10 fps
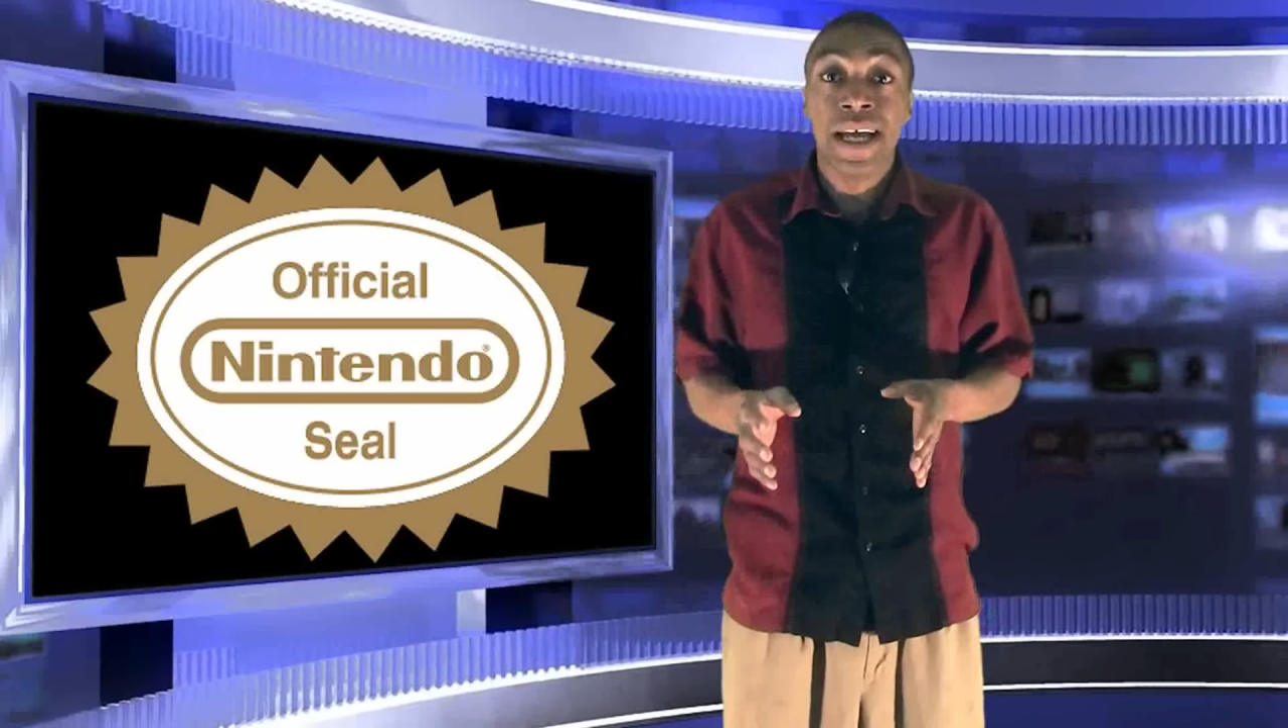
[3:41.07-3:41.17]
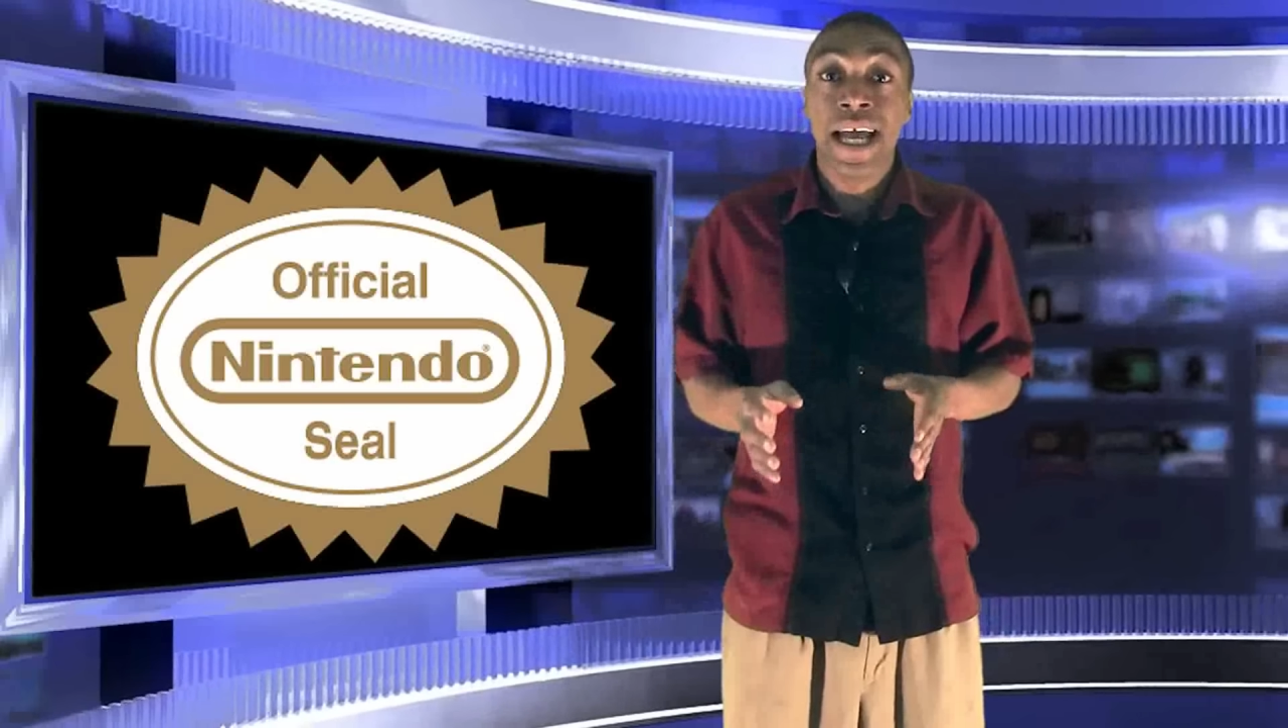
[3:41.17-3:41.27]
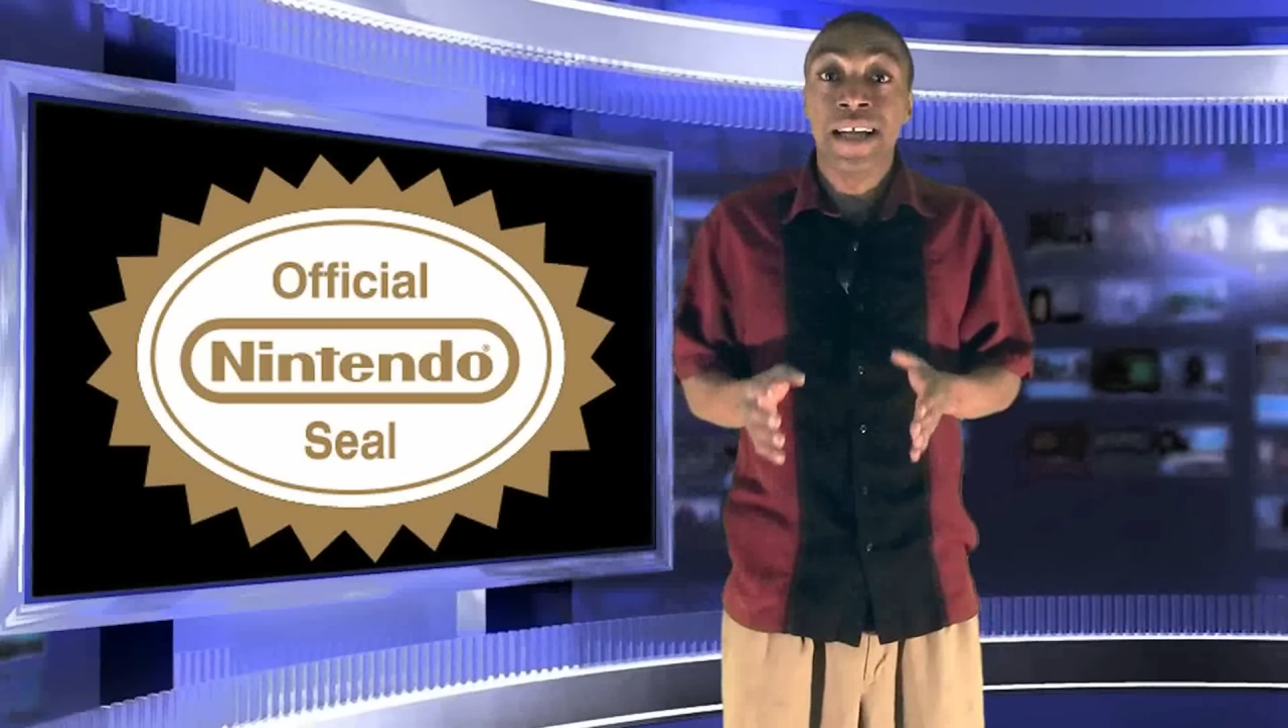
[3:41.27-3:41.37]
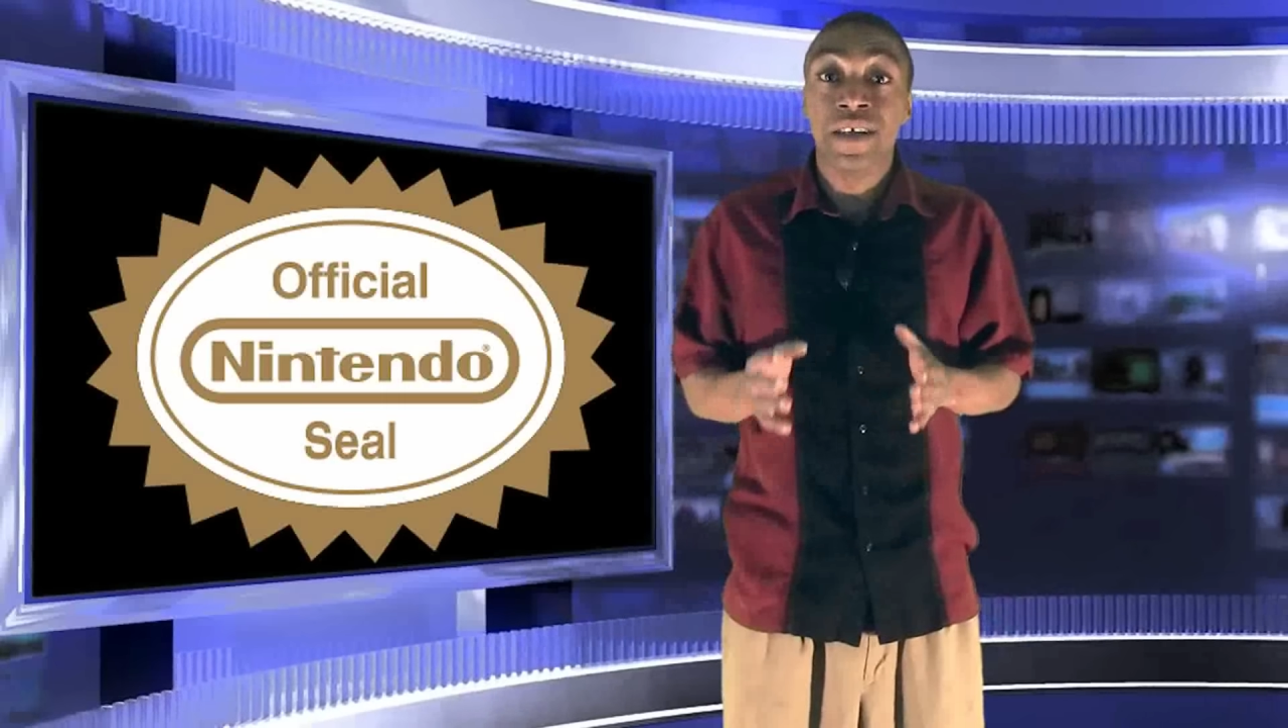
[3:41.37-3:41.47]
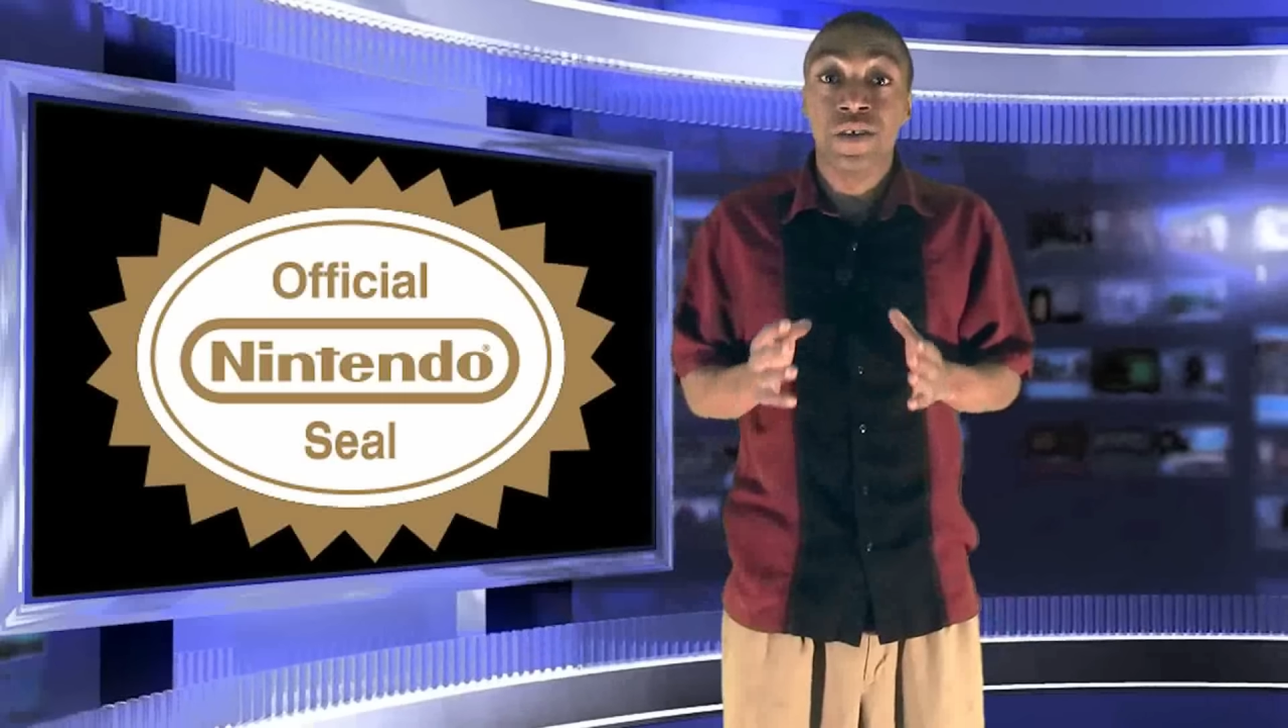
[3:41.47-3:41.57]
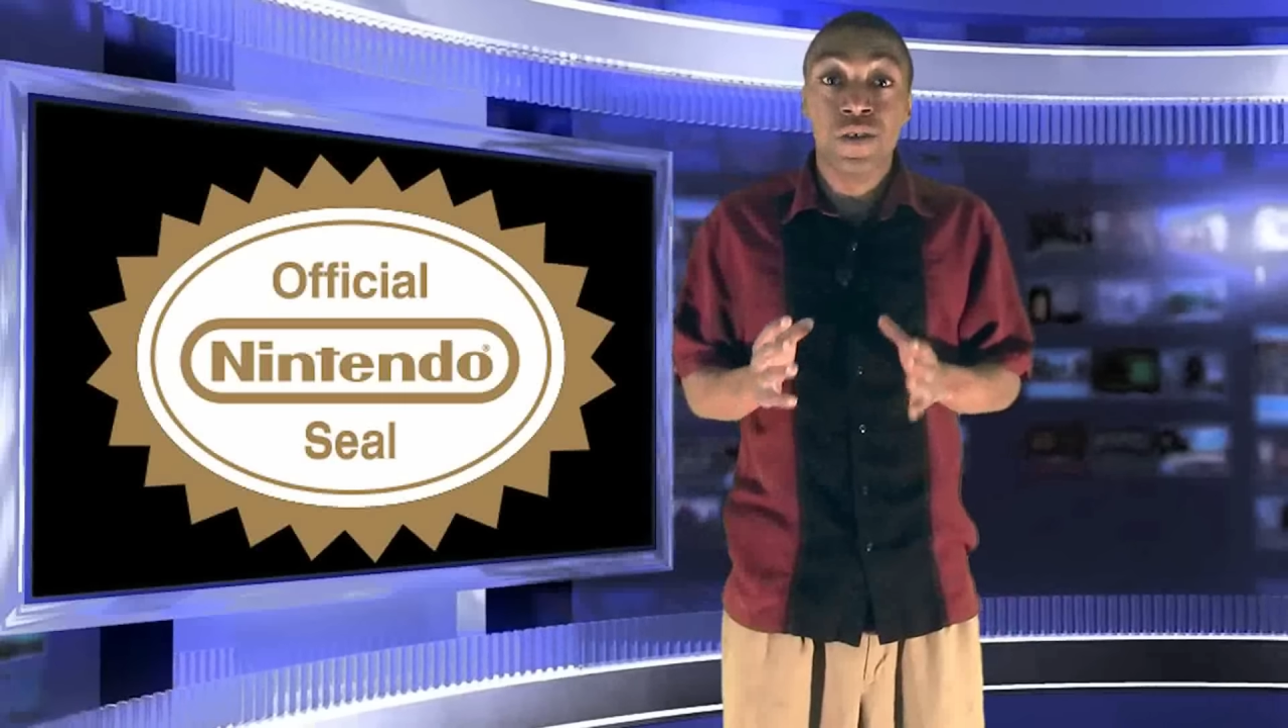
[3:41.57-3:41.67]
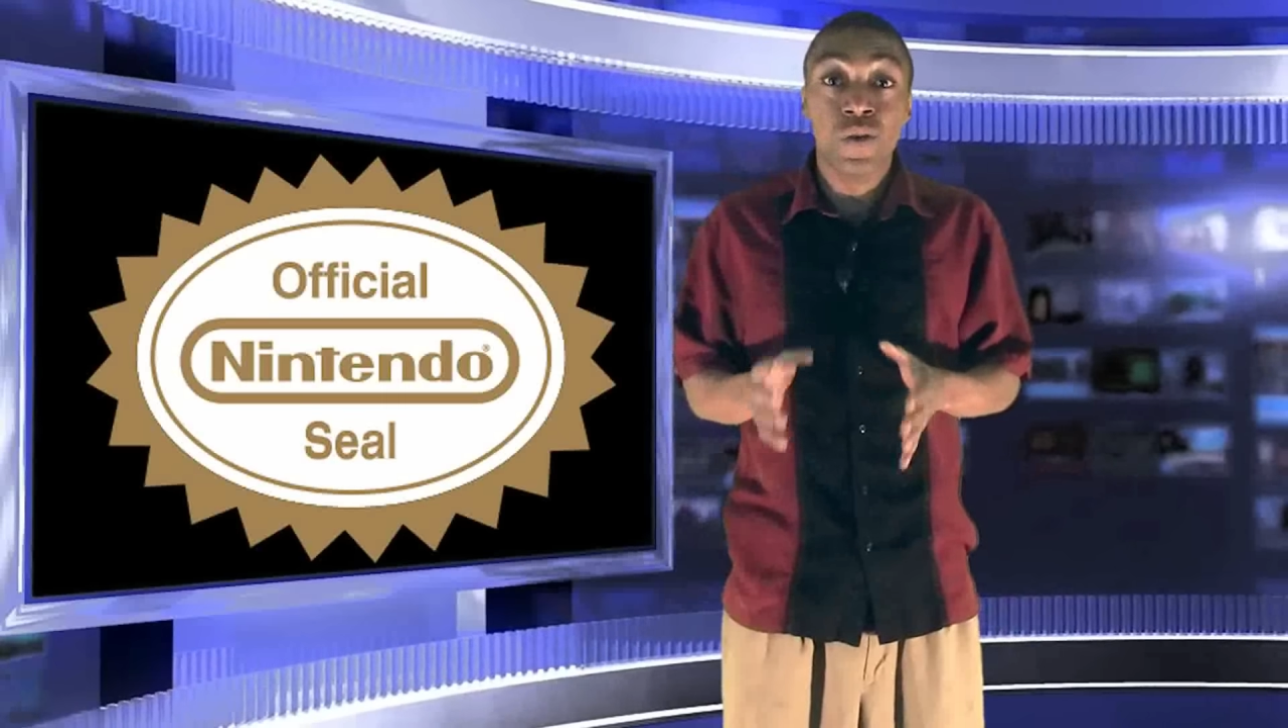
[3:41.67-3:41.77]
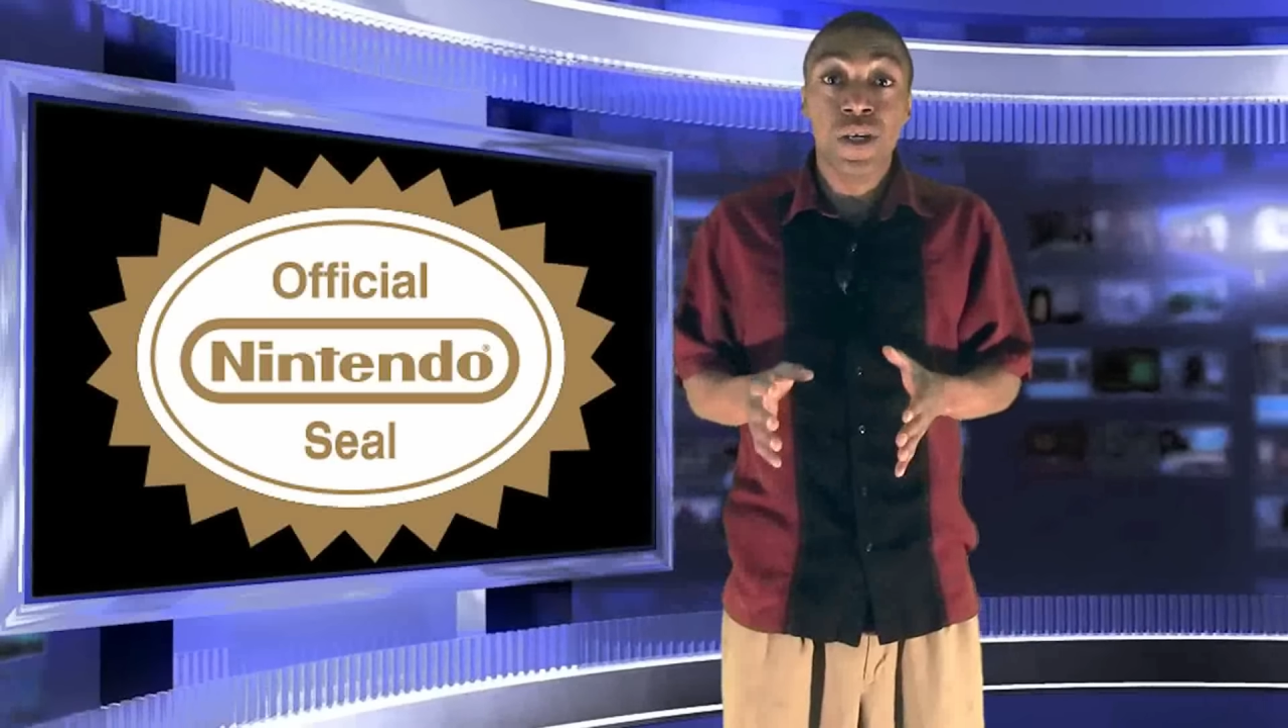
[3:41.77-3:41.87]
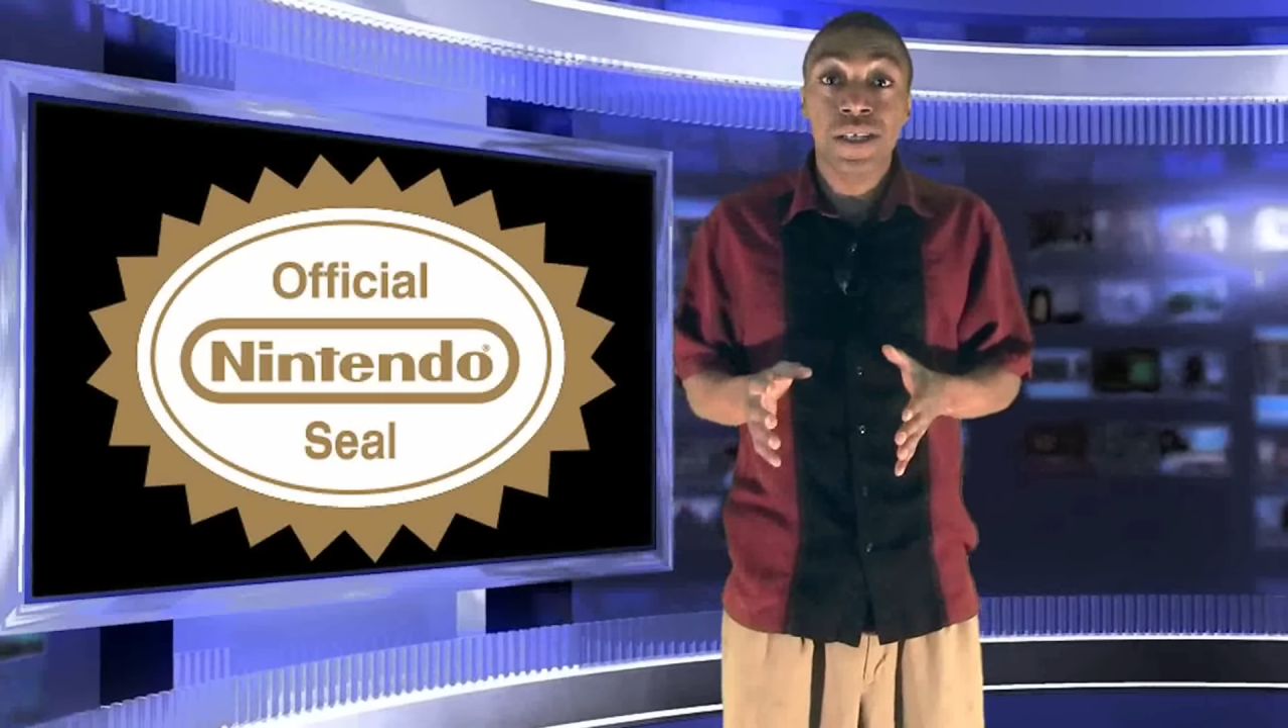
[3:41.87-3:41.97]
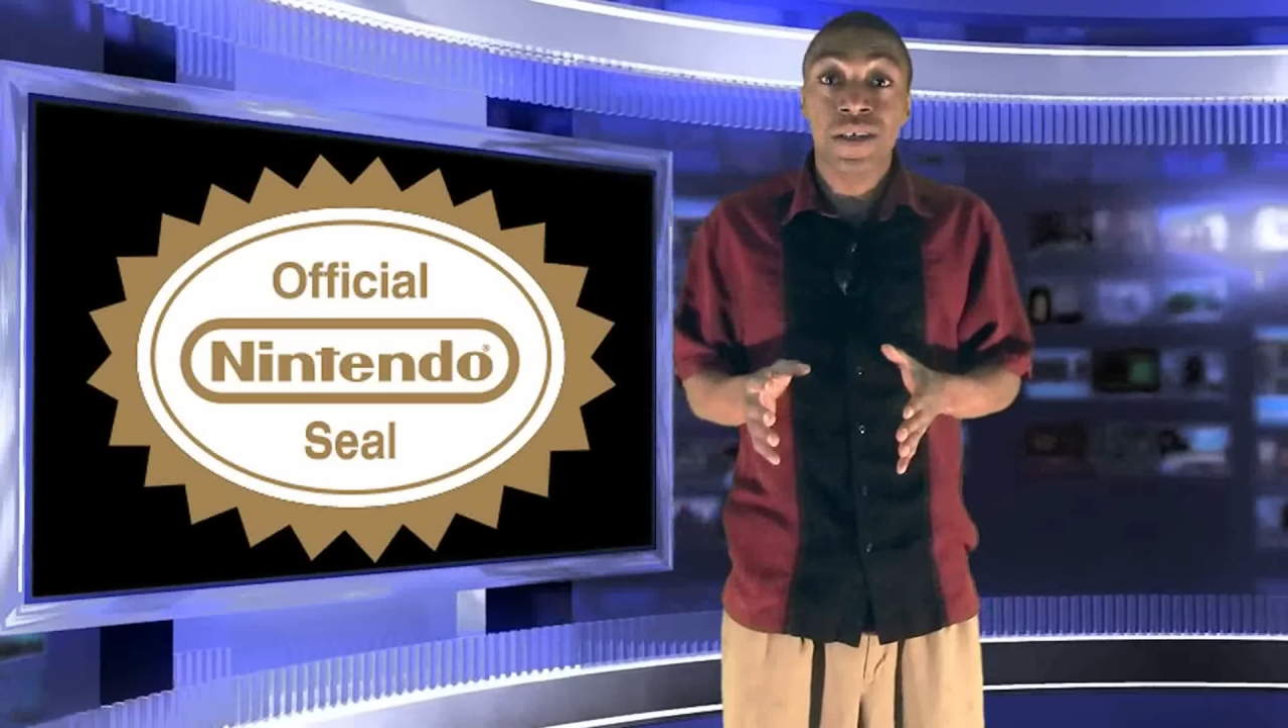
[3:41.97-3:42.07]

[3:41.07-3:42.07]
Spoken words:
And to do it,